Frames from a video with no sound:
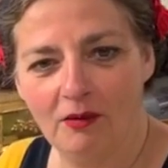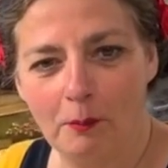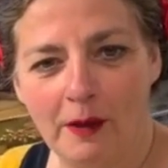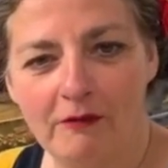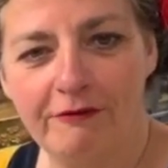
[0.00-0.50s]
a
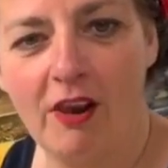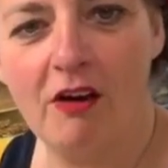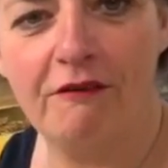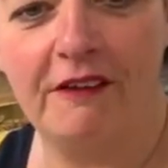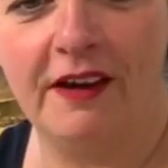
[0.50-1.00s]
bit
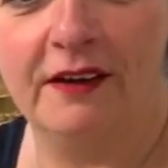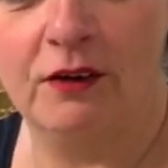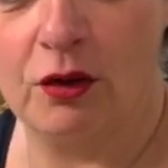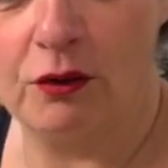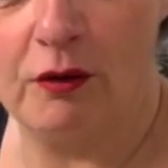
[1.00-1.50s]
fluffy and
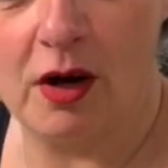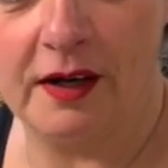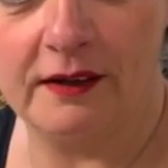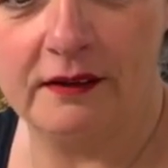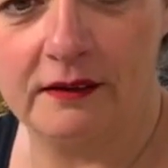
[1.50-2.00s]
not the
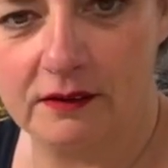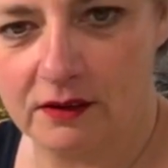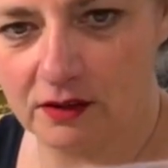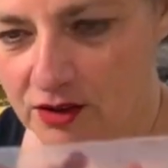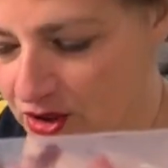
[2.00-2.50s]
right
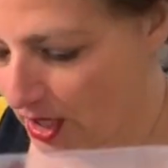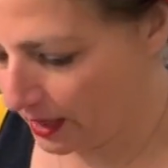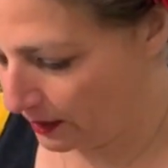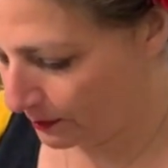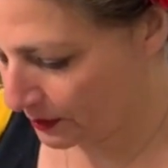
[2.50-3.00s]

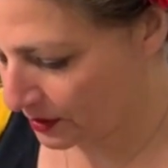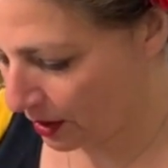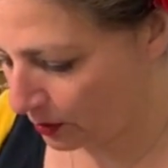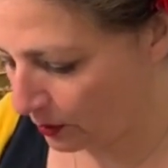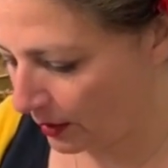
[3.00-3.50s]
shape
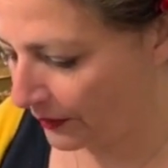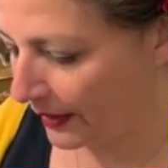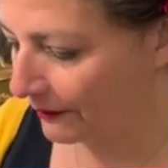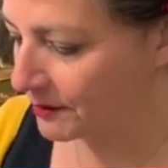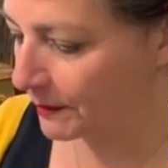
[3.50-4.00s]
so they
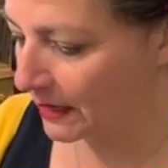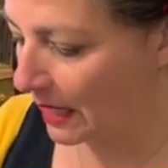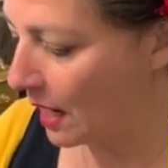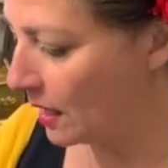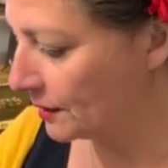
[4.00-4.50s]
have to be
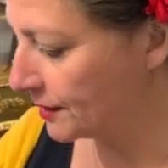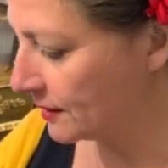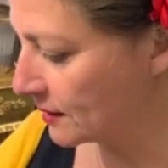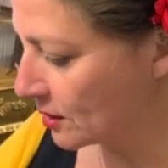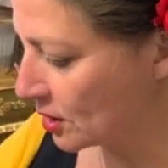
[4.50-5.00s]
cut
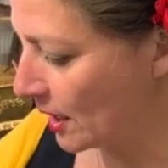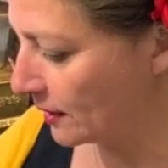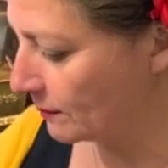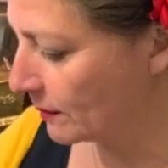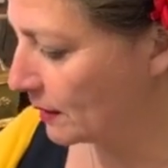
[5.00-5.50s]
into
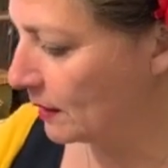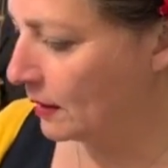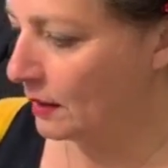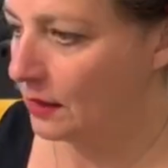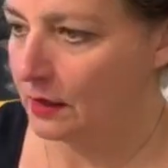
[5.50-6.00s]
shape.
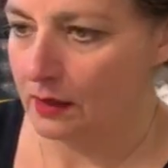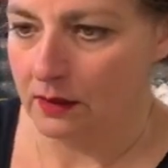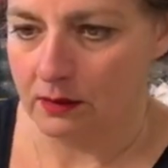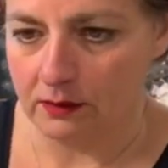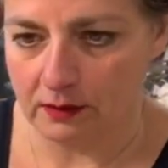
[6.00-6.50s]

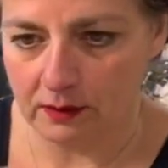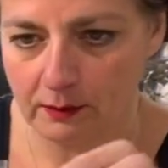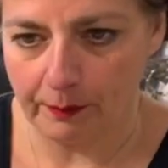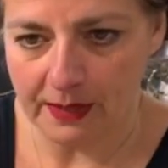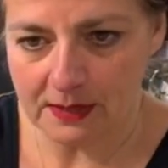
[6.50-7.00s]

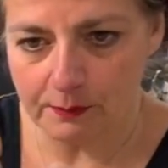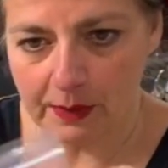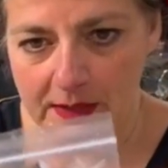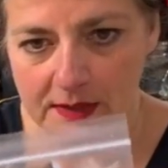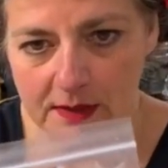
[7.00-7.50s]
The best
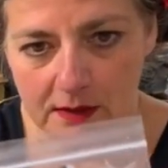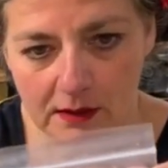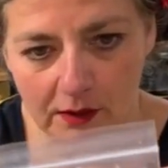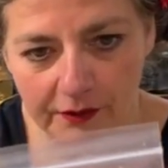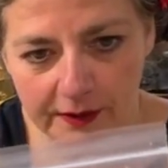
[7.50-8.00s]
bits
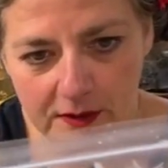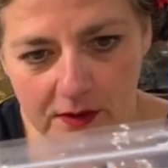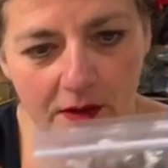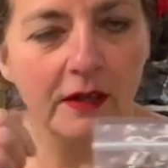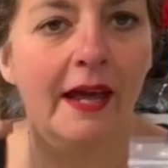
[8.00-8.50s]
are these
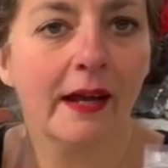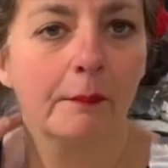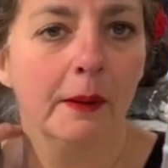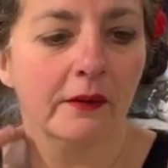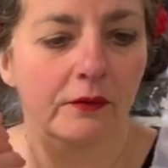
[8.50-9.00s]
the neck
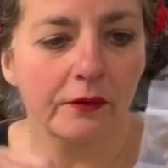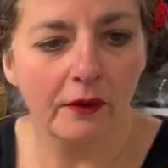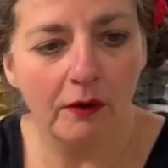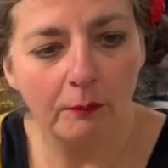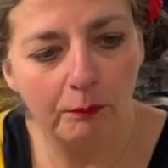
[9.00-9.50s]
bits
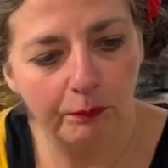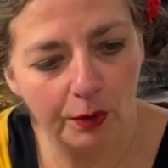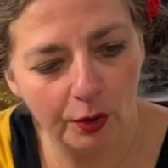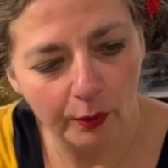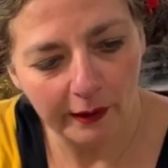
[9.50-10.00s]
that are
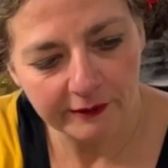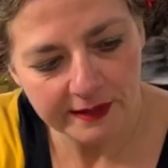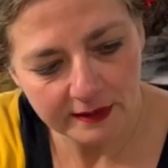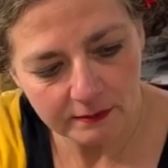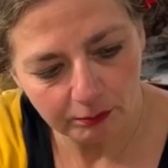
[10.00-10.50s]
blue,
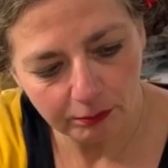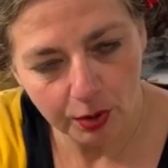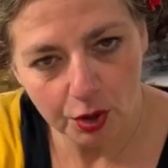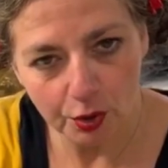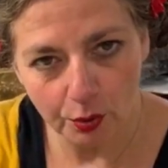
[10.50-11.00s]
iridescent
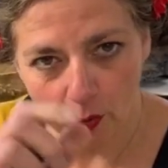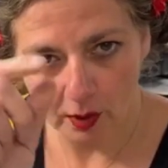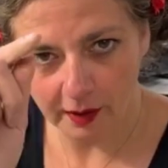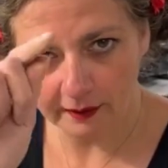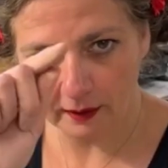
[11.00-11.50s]
blue.
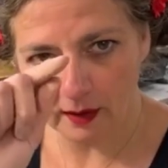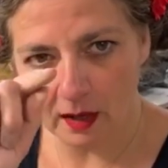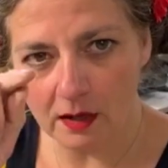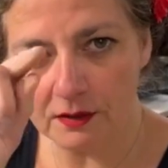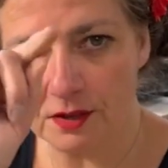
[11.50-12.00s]
I can
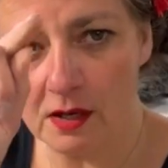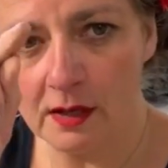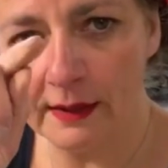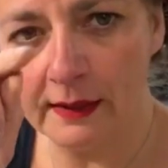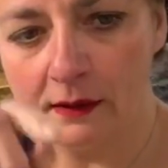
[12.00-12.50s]
cut
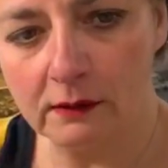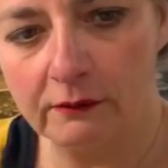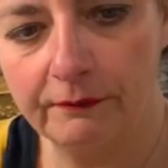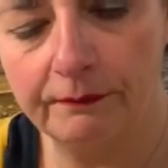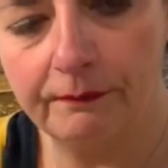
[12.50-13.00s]
tiny little